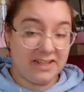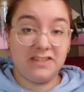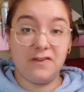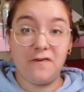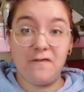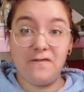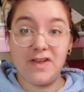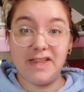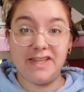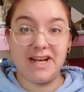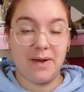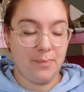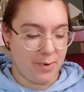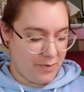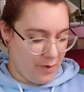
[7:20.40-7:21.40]
let's fill it
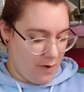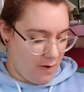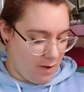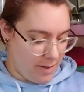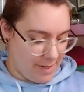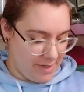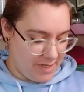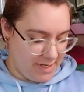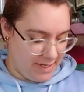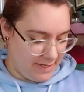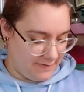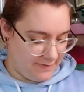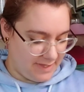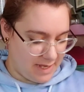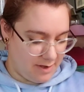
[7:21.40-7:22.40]
up with all the
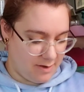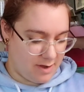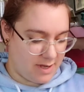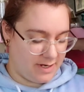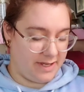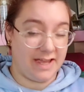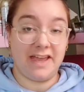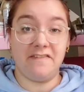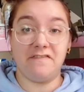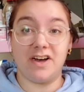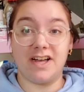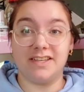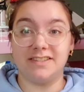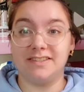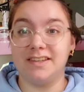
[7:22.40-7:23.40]
gifts that God gave
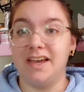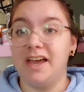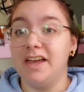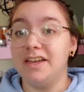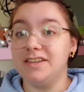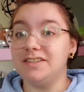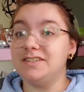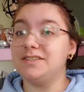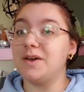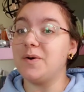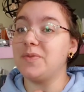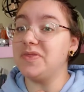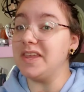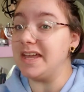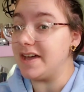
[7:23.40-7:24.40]
us. So
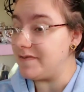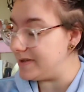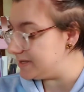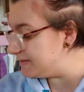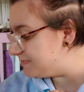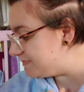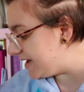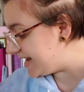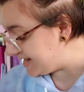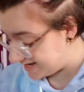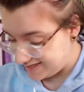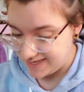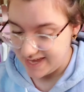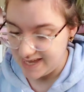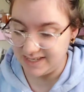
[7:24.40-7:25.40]
think of as many
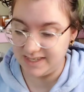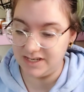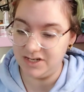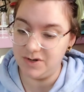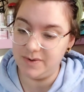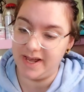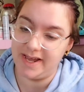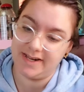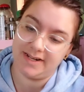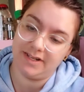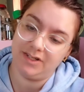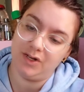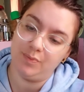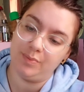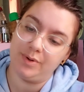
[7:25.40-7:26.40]
things as you can
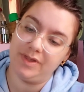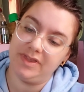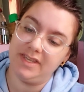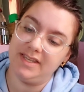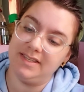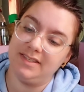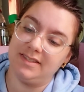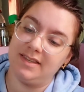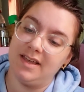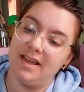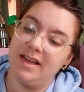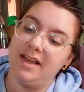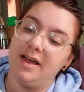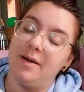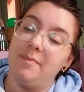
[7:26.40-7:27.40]
as you put these
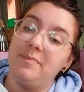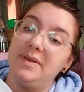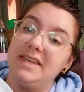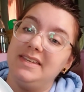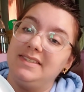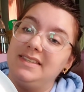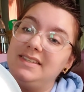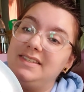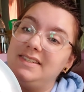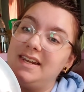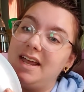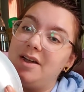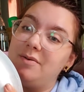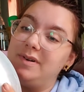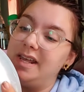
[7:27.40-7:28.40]
pieces
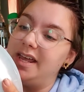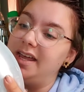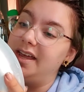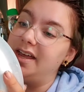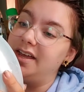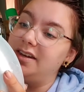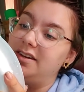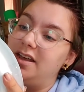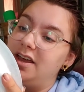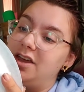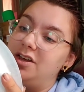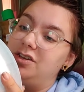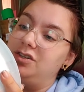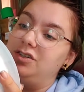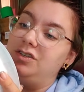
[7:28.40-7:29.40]
down, and
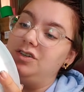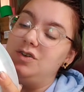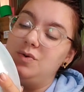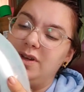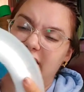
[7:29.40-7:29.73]
you